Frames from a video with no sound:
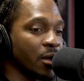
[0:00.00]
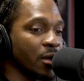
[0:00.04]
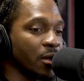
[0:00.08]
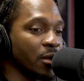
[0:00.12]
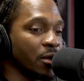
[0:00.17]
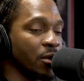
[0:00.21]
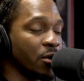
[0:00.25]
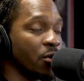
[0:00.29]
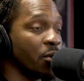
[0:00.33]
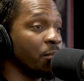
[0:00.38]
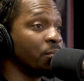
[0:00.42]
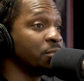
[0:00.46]

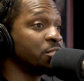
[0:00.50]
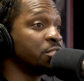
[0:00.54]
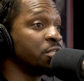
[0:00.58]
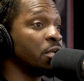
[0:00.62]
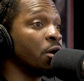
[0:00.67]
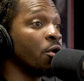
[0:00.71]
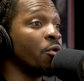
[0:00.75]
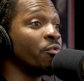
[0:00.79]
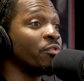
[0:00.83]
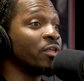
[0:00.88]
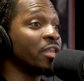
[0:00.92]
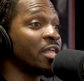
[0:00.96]
you know, it was
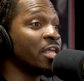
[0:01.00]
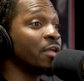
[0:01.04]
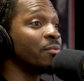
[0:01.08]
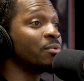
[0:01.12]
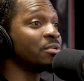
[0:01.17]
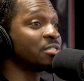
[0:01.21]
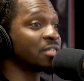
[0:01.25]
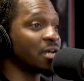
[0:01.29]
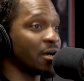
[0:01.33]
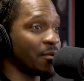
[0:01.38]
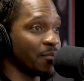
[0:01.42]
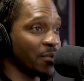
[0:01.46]
known that he
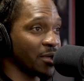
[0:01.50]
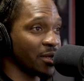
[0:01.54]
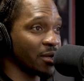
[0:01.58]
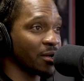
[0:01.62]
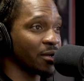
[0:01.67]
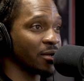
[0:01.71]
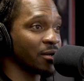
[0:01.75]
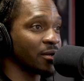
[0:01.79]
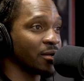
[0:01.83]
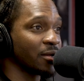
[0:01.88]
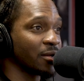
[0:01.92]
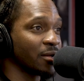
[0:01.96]
was coming.
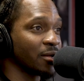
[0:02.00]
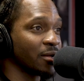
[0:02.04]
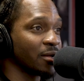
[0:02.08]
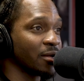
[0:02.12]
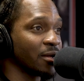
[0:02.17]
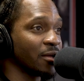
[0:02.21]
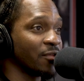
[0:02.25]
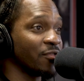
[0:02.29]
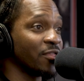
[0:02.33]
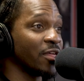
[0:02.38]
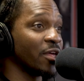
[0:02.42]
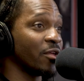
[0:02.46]

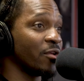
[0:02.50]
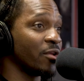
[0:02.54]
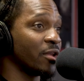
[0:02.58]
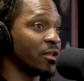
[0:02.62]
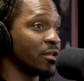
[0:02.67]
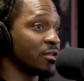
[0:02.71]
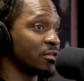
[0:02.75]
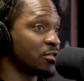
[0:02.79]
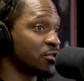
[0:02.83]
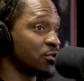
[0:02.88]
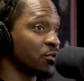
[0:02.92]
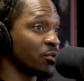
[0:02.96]
Then
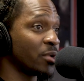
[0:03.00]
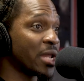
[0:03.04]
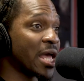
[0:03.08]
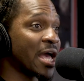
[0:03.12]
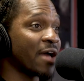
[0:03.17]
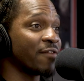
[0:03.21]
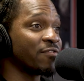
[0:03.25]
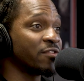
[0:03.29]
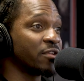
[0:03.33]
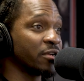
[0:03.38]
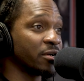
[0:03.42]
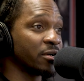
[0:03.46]
soon
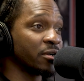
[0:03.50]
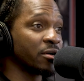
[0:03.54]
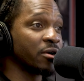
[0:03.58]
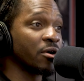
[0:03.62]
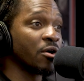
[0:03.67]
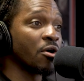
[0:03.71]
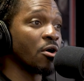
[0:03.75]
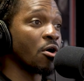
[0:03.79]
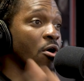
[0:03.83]
after,